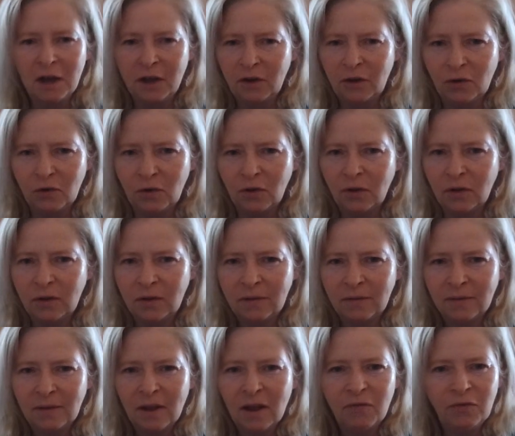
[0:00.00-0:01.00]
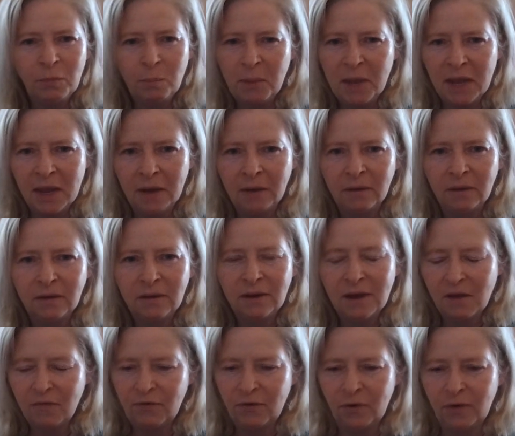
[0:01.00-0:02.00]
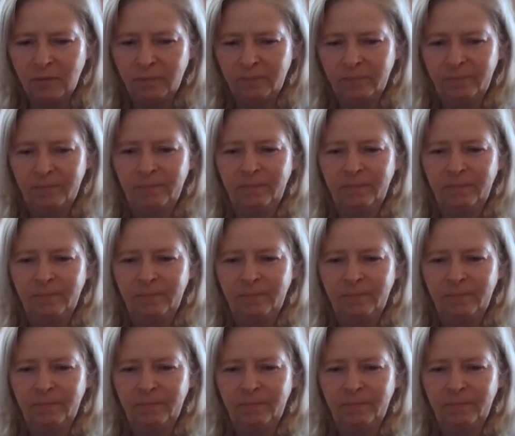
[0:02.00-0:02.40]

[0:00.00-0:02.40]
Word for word: idol of a man. Never.